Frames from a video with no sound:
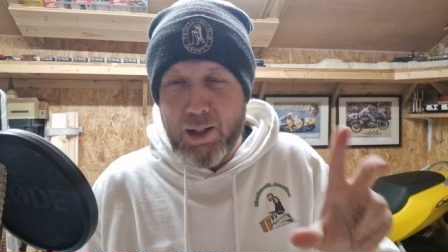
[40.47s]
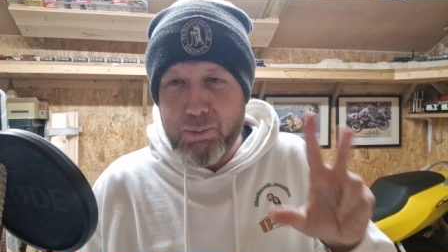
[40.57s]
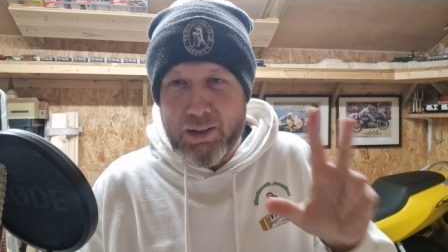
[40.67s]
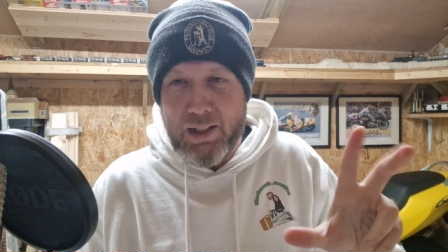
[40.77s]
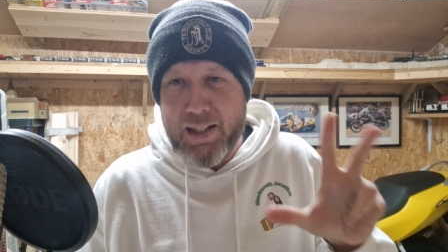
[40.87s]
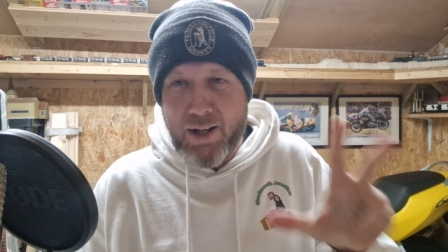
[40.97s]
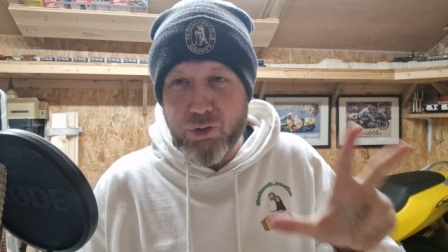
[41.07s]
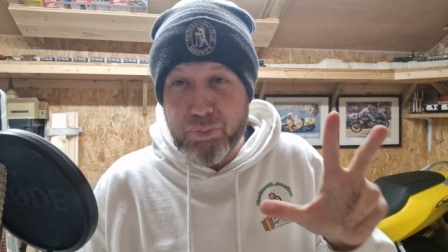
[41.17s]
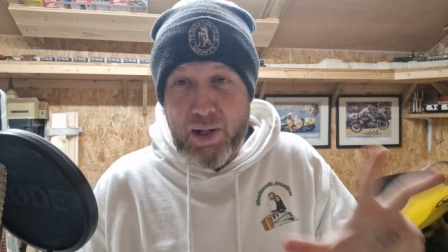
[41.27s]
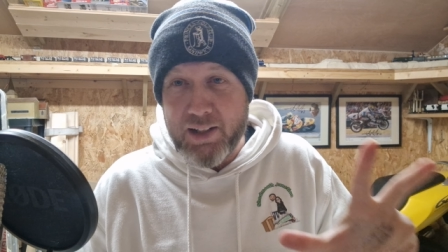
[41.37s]
I'm clearly out
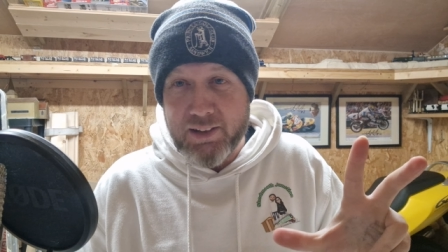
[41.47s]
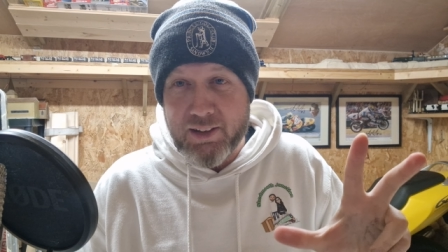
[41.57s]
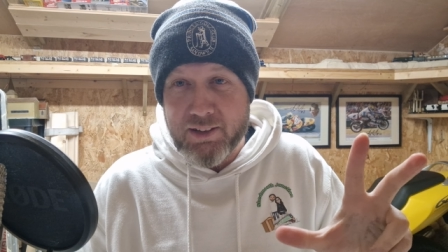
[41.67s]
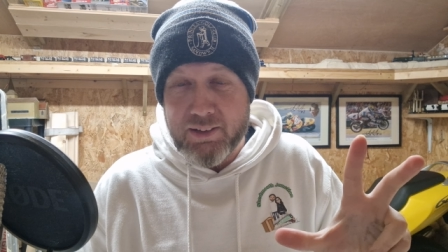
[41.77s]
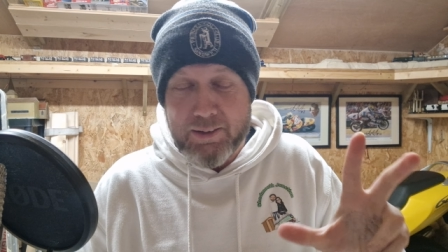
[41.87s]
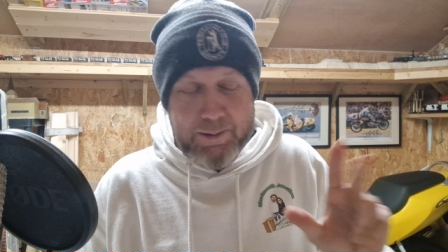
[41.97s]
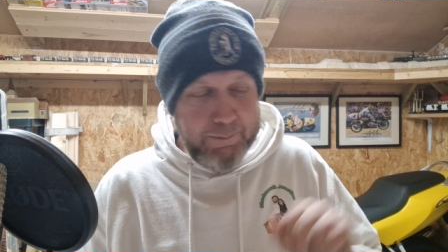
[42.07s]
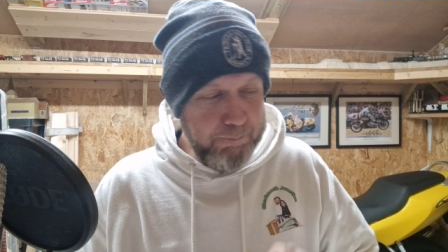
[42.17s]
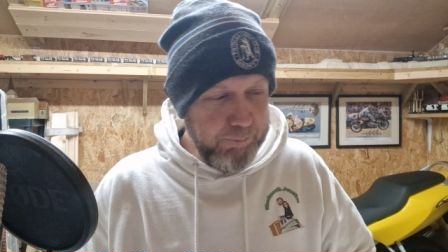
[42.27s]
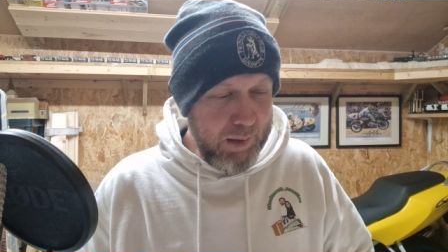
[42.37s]
of practice.
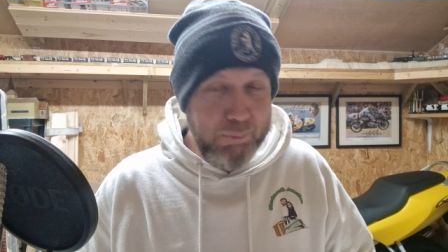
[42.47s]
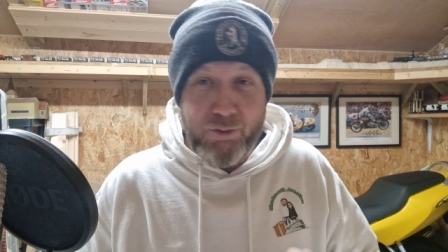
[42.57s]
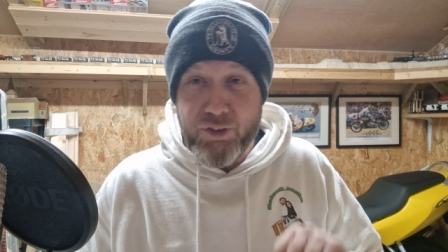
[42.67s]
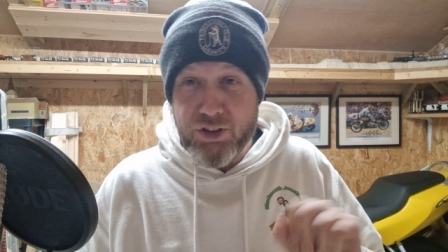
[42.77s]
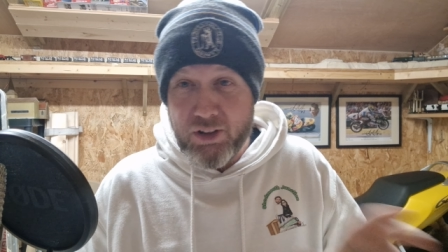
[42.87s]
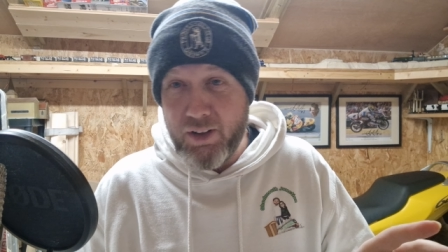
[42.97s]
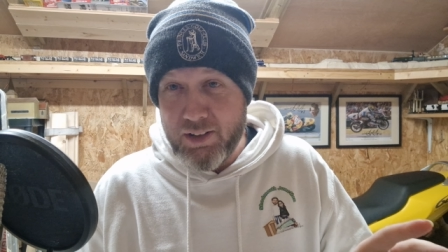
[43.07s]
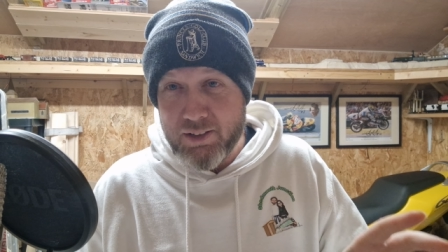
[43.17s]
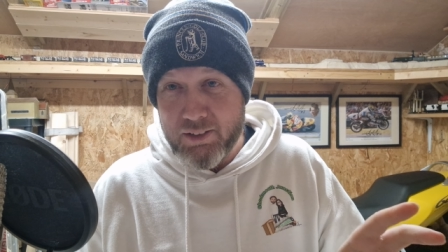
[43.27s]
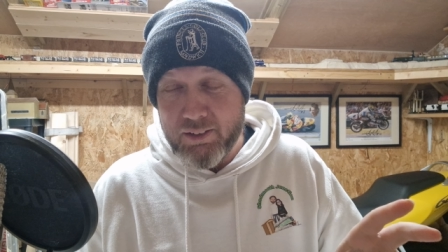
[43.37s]
But for
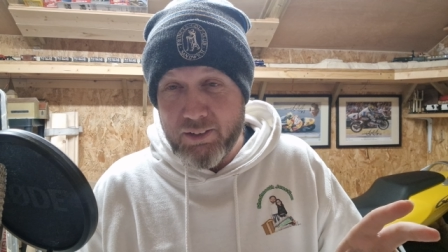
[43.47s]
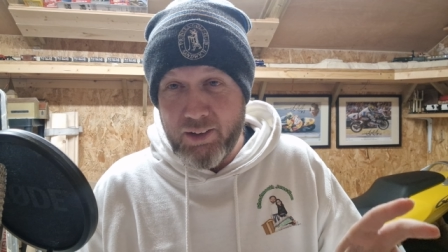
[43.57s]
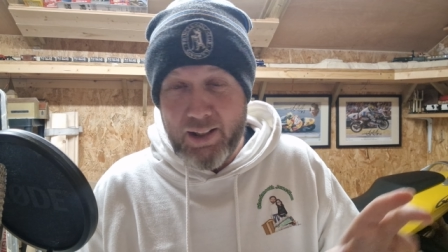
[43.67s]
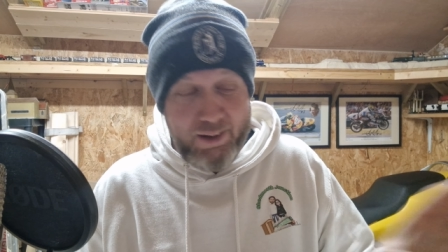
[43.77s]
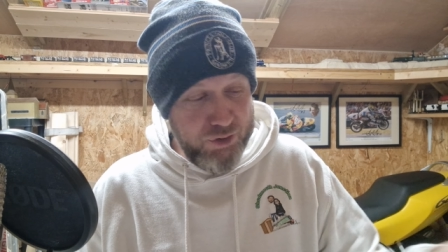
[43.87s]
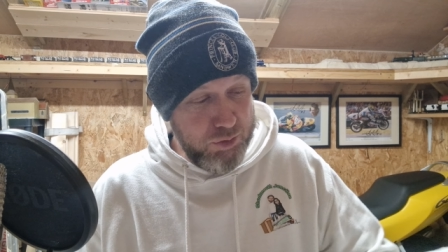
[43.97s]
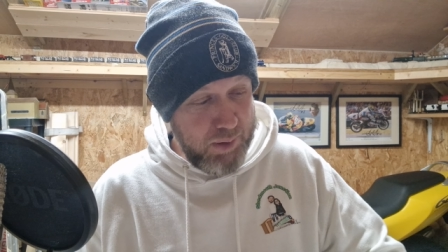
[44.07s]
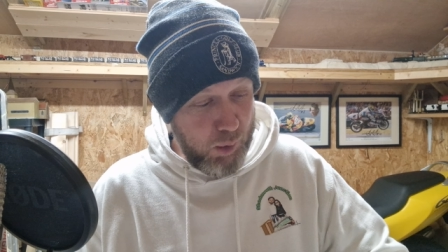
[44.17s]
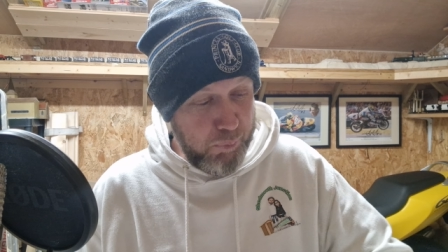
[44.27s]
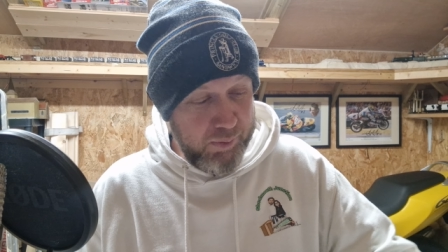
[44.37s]
tonight, I have some
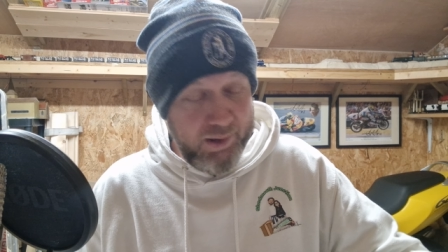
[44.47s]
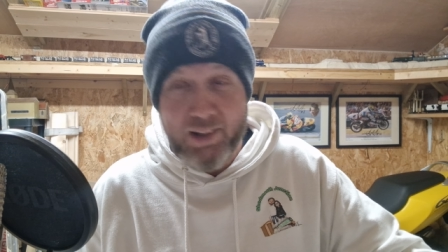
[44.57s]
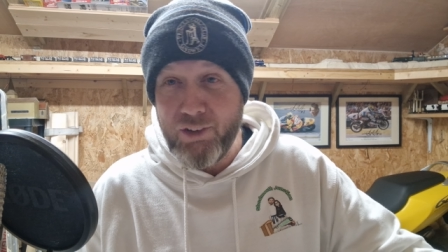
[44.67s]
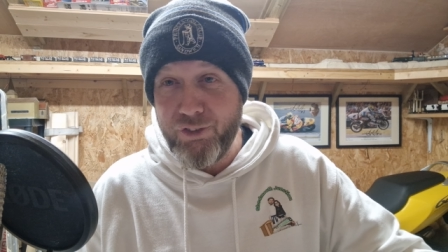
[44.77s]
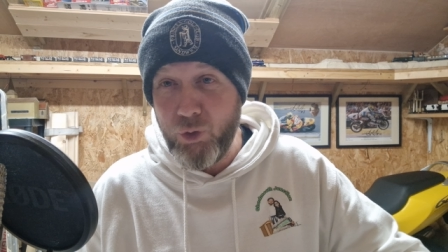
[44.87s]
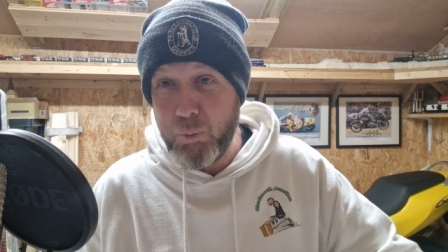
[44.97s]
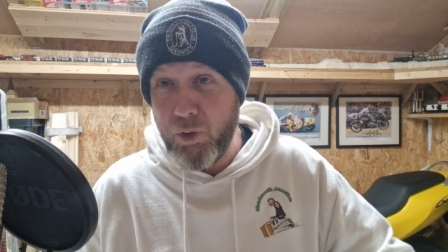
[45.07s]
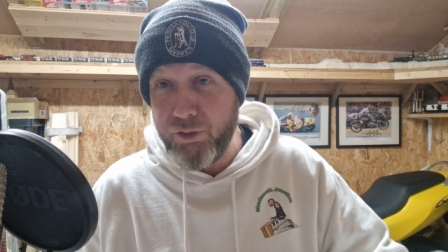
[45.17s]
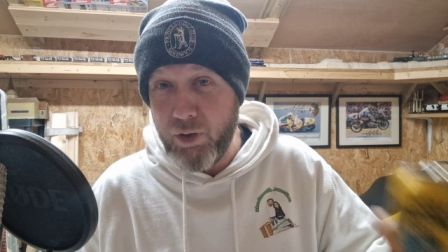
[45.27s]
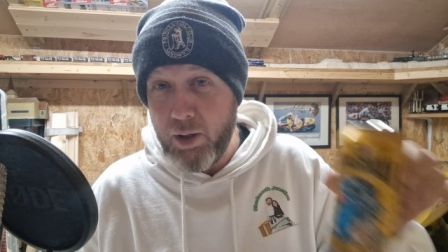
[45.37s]
help in the form
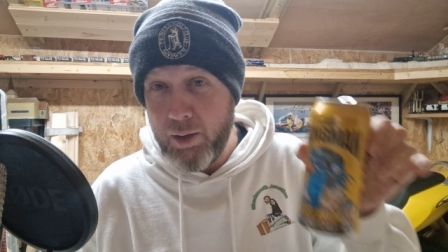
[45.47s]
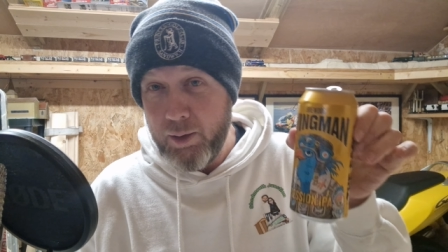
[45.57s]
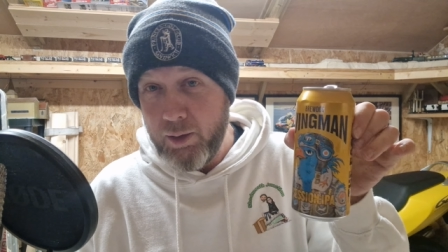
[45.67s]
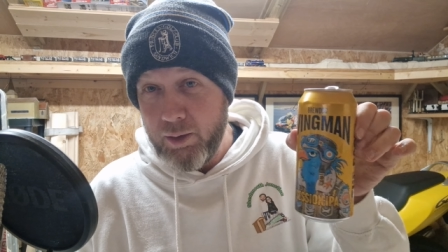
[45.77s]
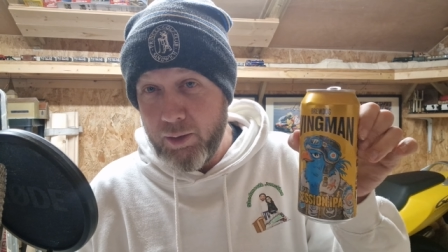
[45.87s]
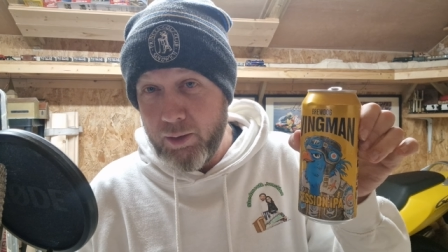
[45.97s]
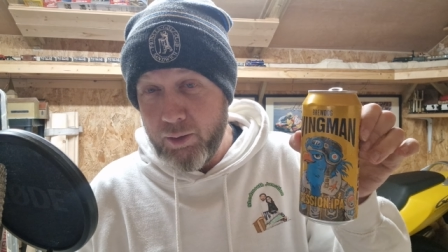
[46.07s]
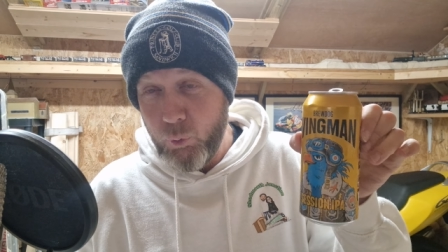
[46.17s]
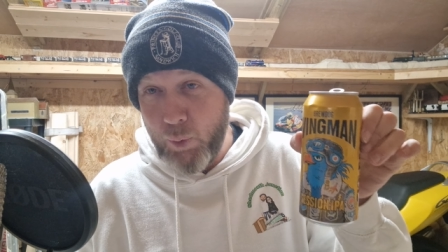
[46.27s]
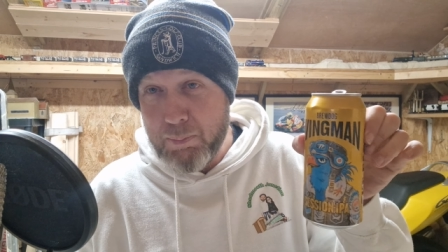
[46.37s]
of
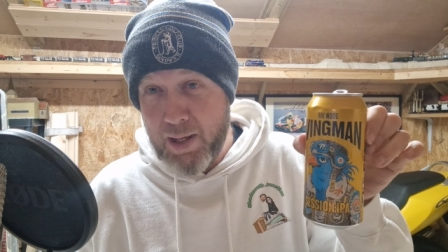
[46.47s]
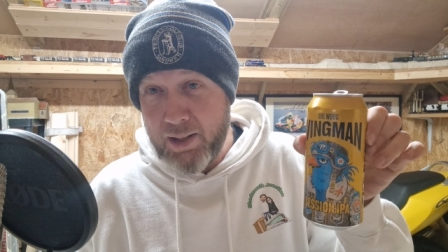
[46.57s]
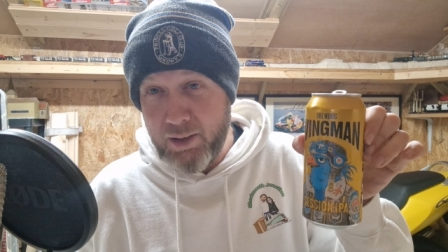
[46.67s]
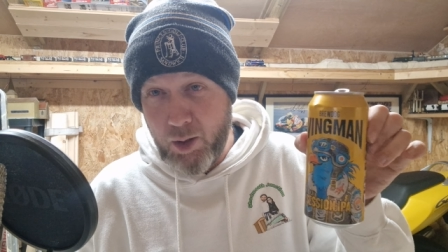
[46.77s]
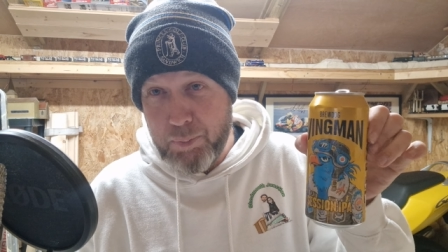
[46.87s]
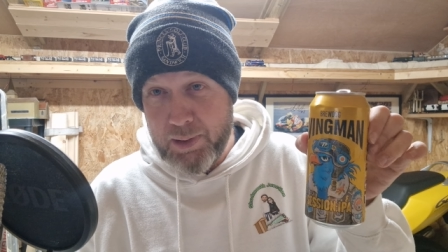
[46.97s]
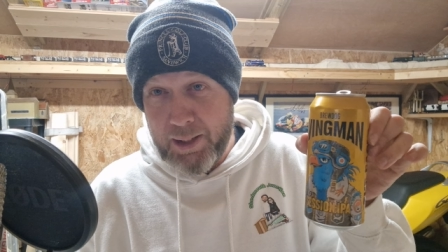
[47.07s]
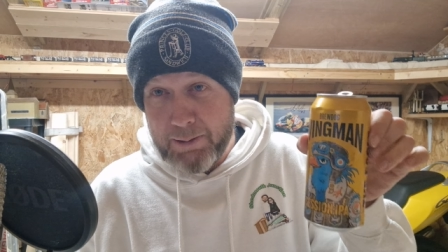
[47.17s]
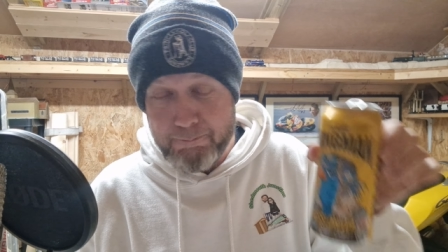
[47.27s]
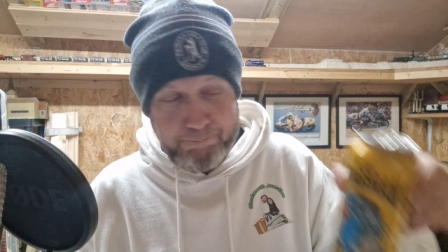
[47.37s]
Wingman IPA.